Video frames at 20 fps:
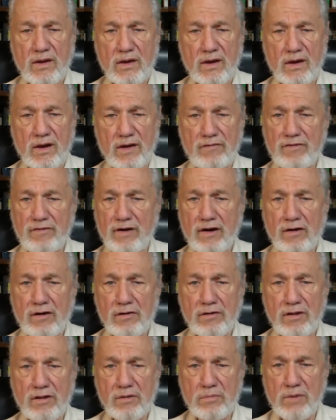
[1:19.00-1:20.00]
I vow
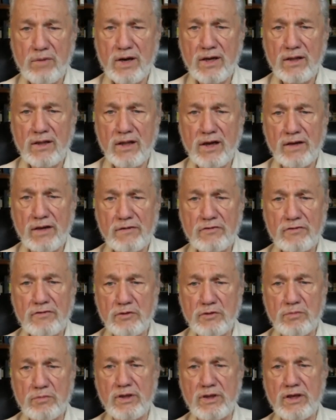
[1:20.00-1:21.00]
that my life
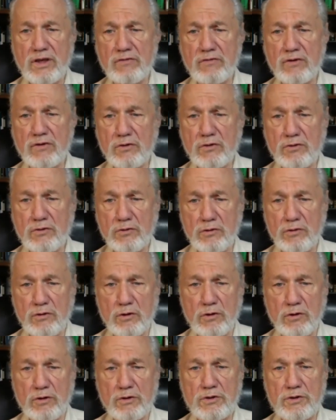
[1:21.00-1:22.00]
should be given to
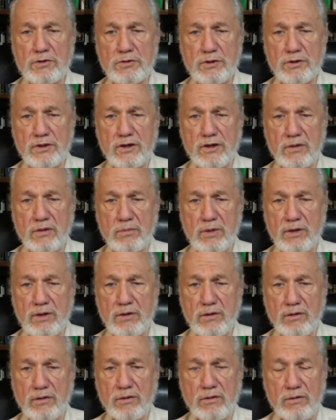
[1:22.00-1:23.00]
Lord Sri
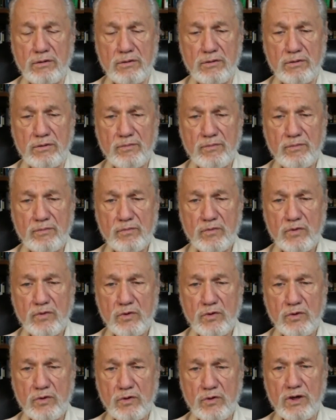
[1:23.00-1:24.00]
Aurobindo,
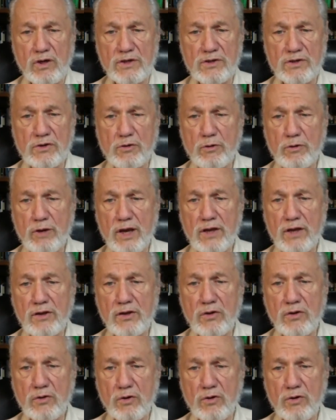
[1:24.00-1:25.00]
who has
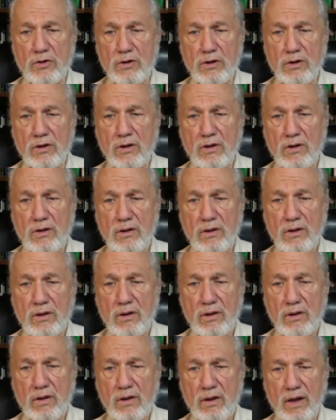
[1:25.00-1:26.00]
created all
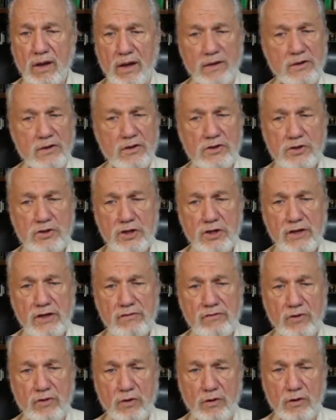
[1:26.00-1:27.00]
and
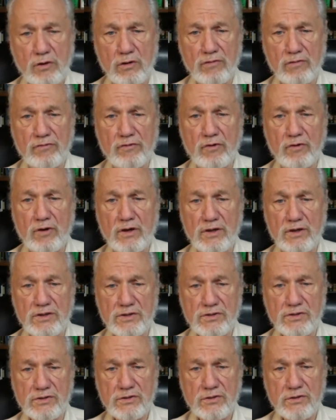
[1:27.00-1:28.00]
achieved all for
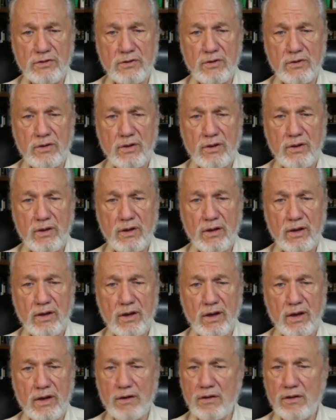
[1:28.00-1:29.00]
us,
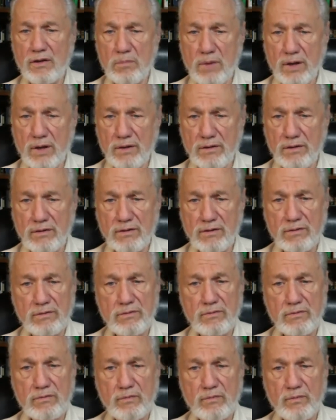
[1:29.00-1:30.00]
and the mother
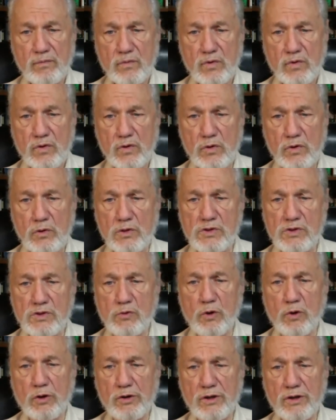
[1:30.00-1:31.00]
who is
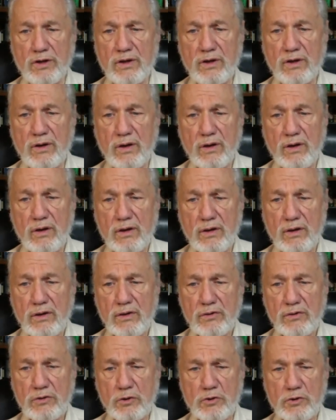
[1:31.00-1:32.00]
working
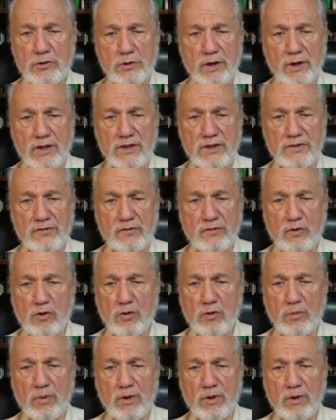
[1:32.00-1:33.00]
to
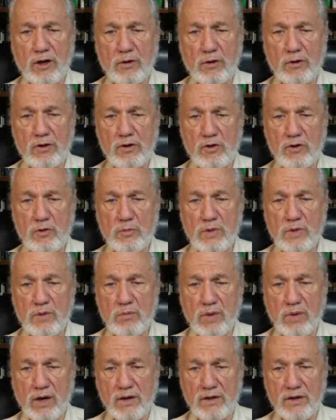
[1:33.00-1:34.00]
transform our human
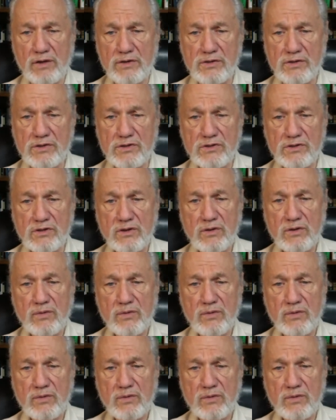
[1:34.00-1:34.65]
bodies